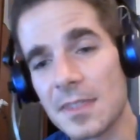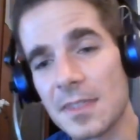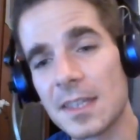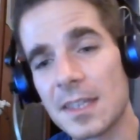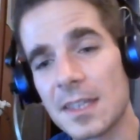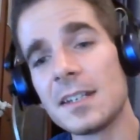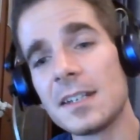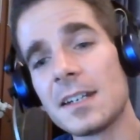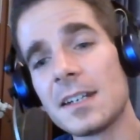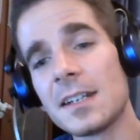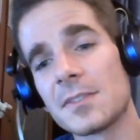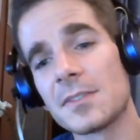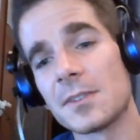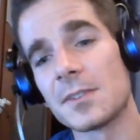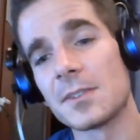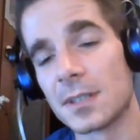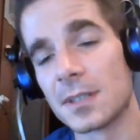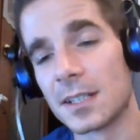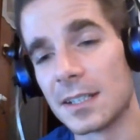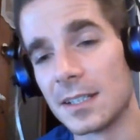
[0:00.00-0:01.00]
they didn't have
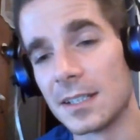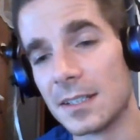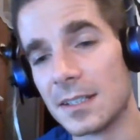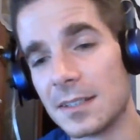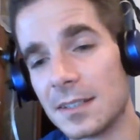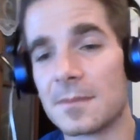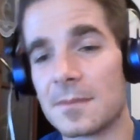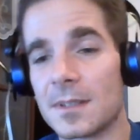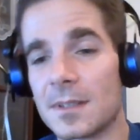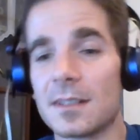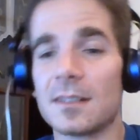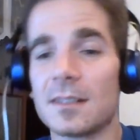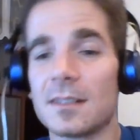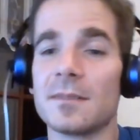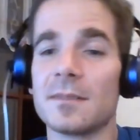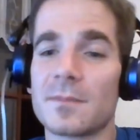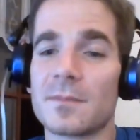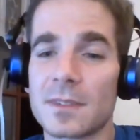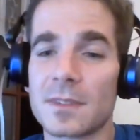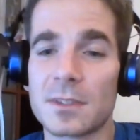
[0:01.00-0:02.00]
only
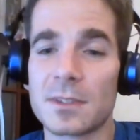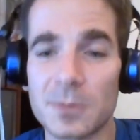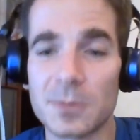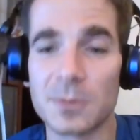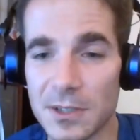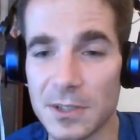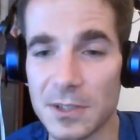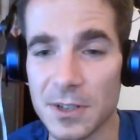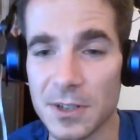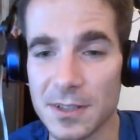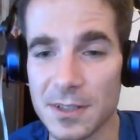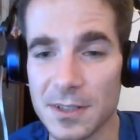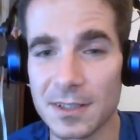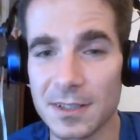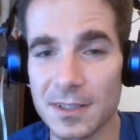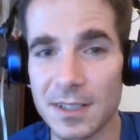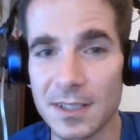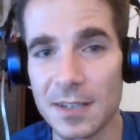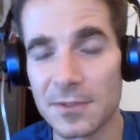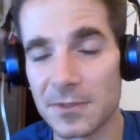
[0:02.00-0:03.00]
2 teachers.
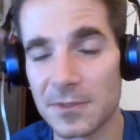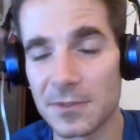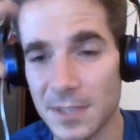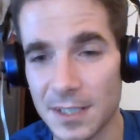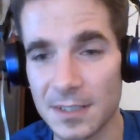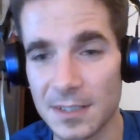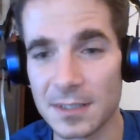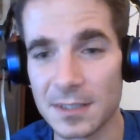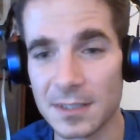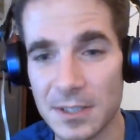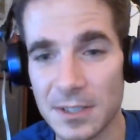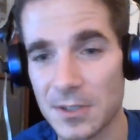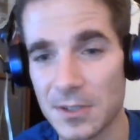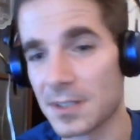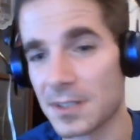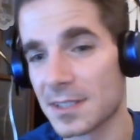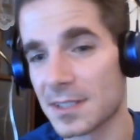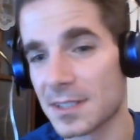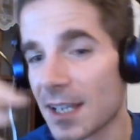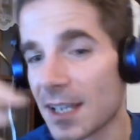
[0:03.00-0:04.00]
They have 10
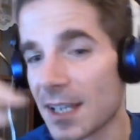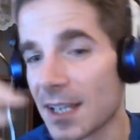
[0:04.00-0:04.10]
teachers